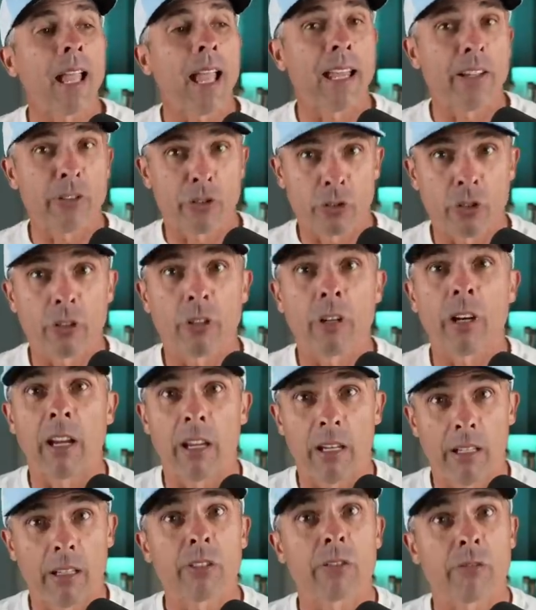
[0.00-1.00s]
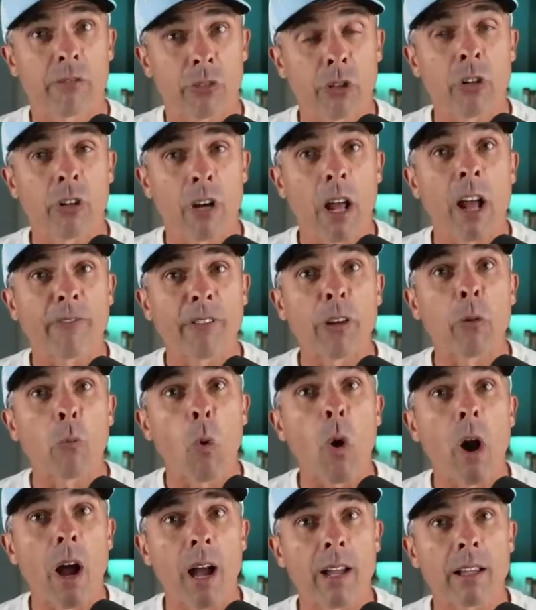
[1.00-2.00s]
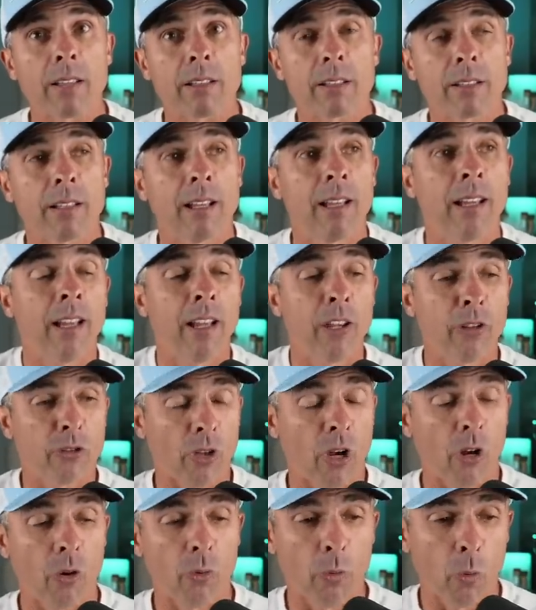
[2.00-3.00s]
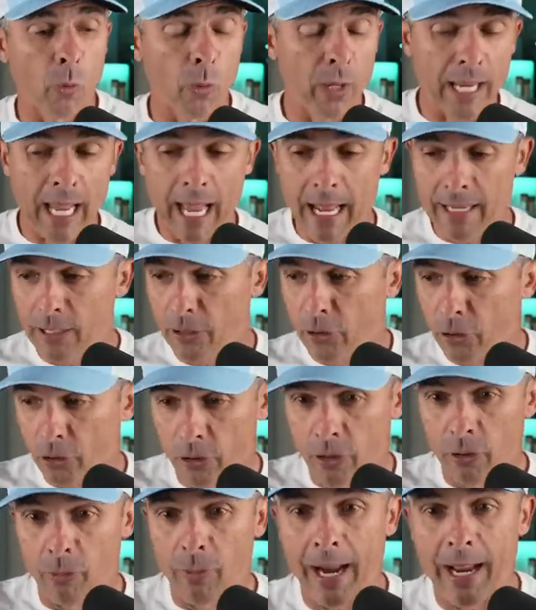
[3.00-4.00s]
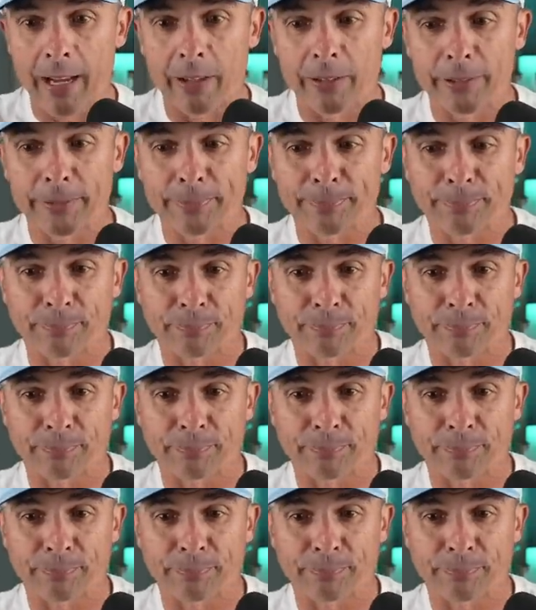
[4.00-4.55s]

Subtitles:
And sure enough, it was. So we had to turn around.